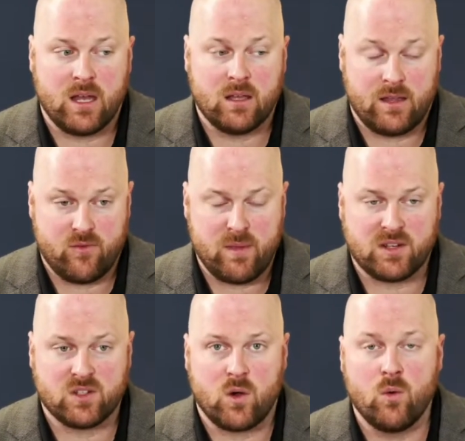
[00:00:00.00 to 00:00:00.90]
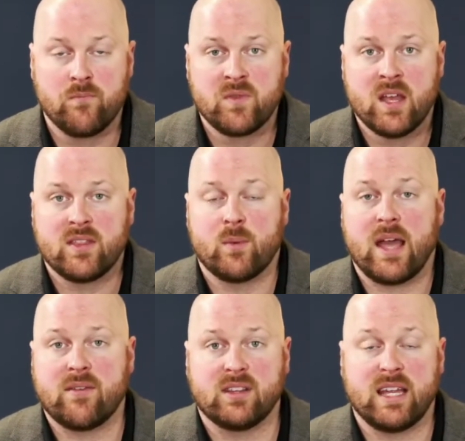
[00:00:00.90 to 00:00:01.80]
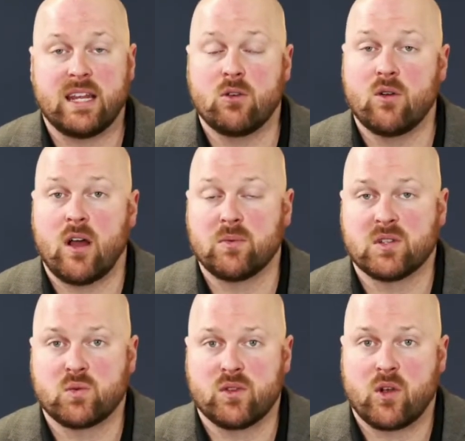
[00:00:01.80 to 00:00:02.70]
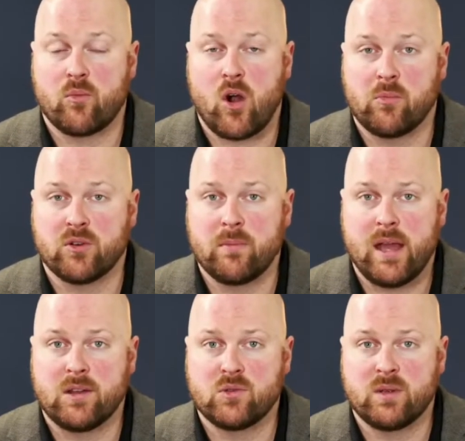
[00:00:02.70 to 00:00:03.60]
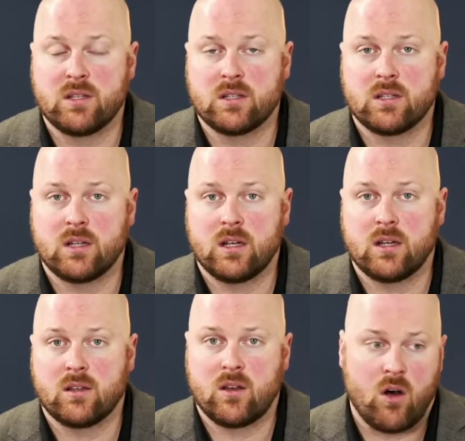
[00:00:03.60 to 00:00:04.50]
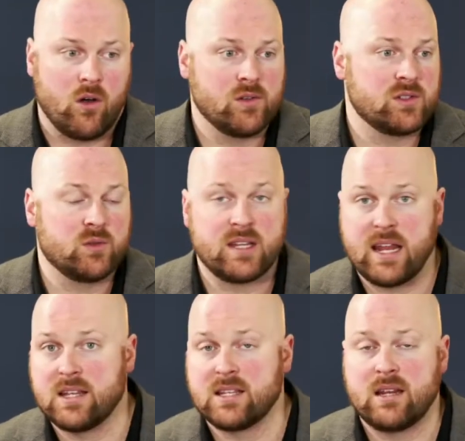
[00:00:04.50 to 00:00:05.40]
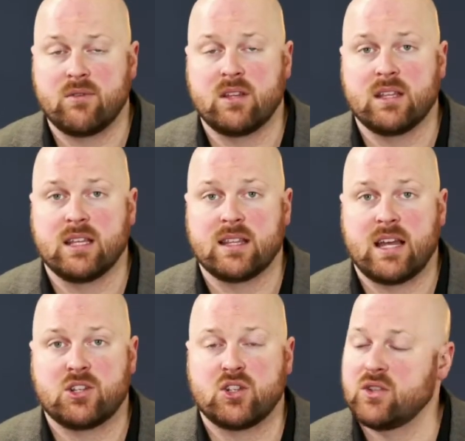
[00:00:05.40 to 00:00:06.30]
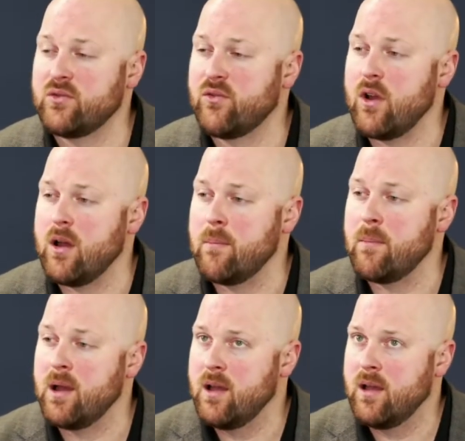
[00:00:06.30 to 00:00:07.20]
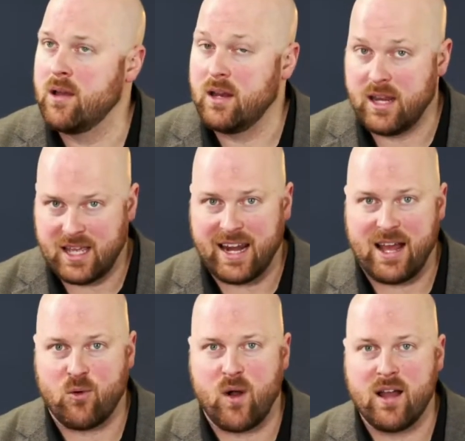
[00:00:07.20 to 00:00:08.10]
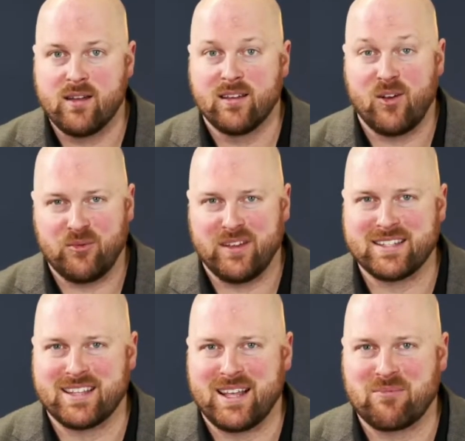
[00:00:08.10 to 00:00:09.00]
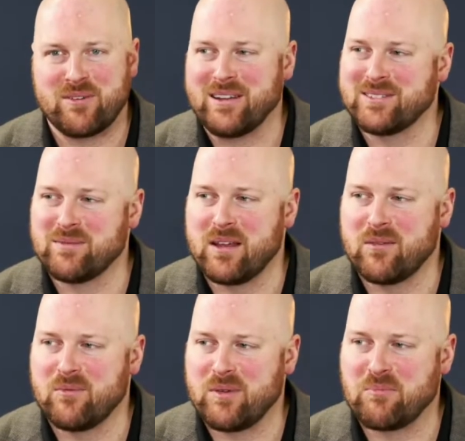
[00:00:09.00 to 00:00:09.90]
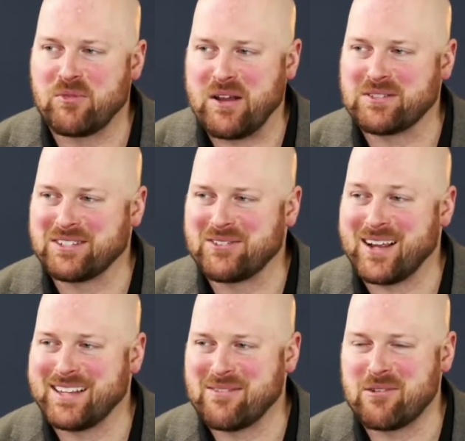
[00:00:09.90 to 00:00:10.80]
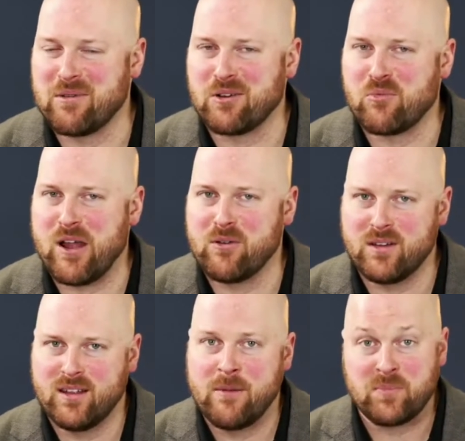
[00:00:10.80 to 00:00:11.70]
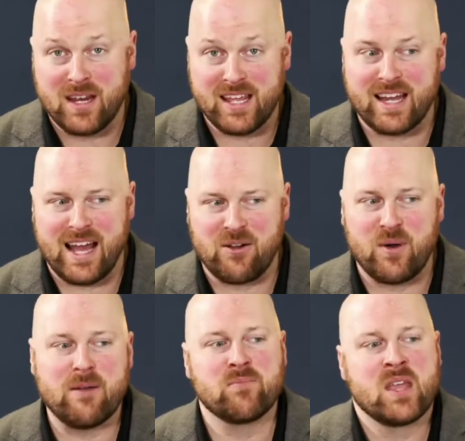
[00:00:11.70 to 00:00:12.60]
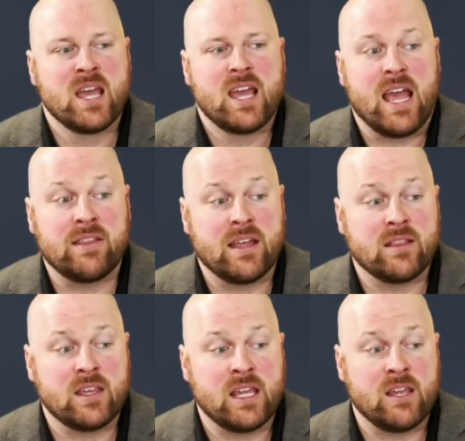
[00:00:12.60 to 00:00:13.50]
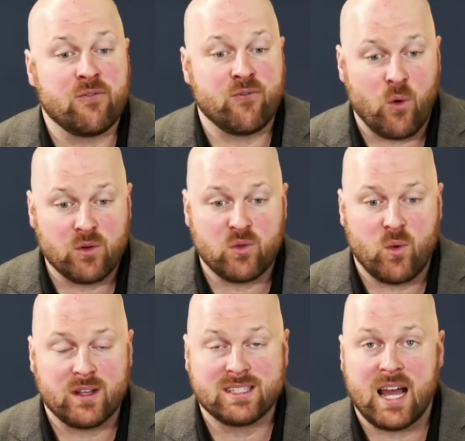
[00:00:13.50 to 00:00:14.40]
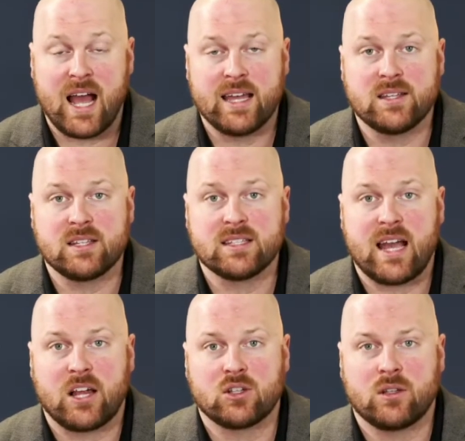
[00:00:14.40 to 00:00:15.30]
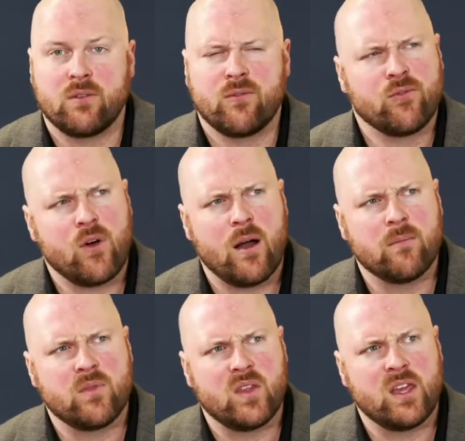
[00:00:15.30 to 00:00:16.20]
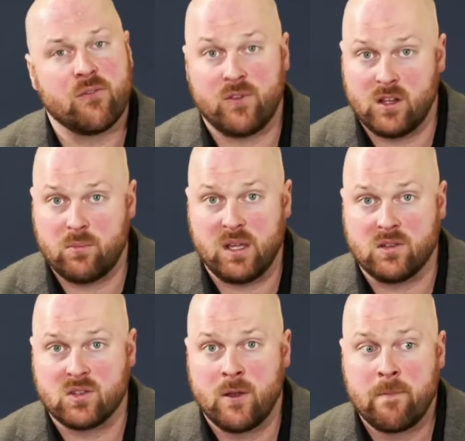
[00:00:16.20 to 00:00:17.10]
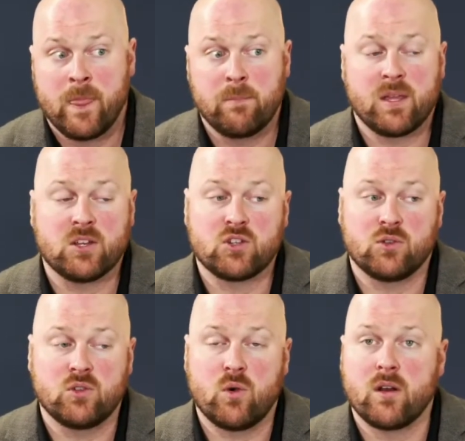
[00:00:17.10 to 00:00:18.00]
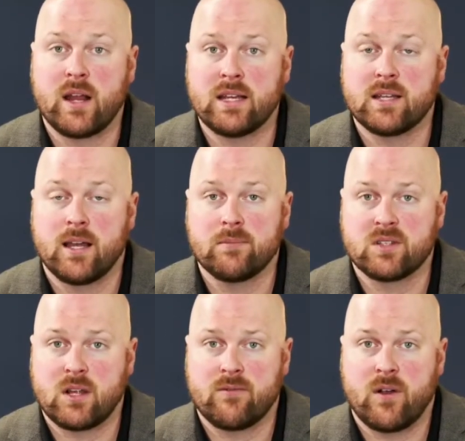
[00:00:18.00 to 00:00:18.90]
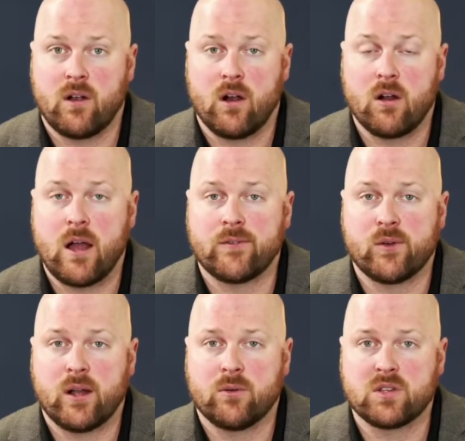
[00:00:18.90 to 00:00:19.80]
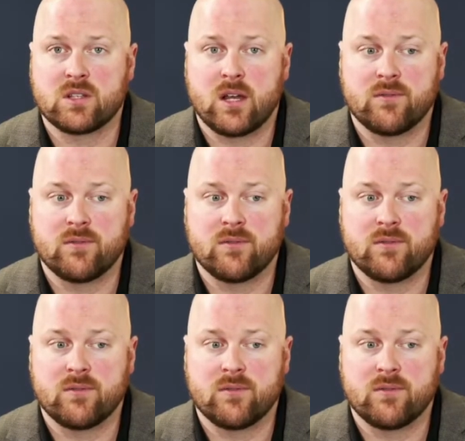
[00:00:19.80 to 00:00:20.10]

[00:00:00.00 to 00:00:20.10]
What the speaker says: From Mexico. Then we have a lady who helps us with our property management, calls and tenants and everything like that. She's from Nicaragua. Hopefully I pronounced it correctly. I want to make her proud. Nicaragua. And then the 4th one, Thais, is actually from the Philippines because she'll do our nighttime stuff, our after hours stuff.